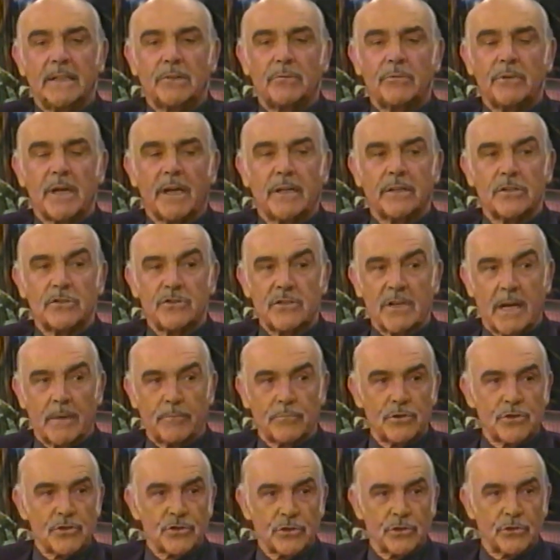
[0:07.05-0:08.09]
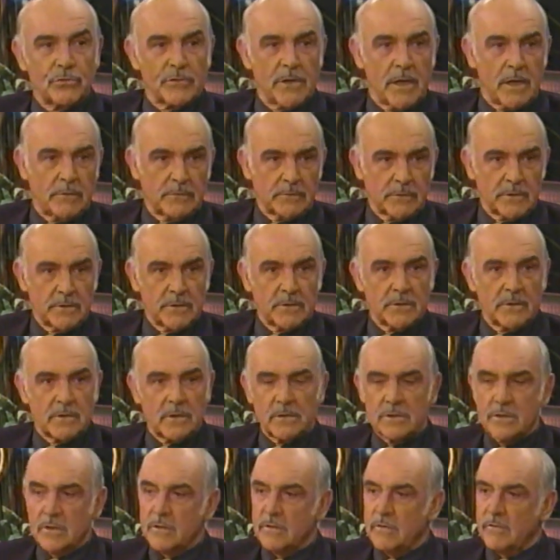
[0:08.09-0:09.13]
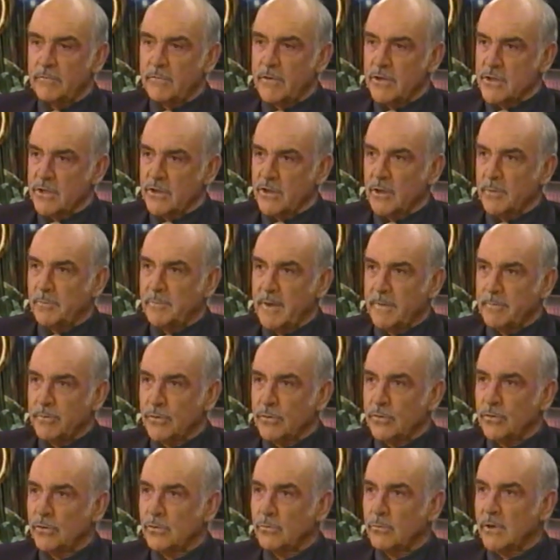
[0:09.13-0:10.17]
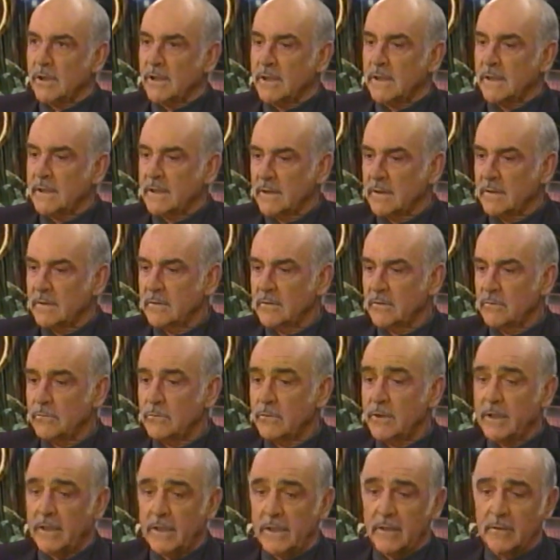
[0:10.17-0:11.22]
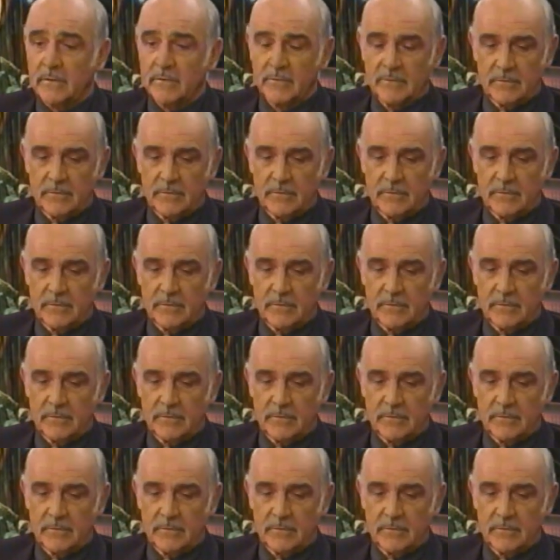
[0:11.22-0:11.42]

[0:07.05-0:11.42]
we had a chap used to go around and visit the people who were really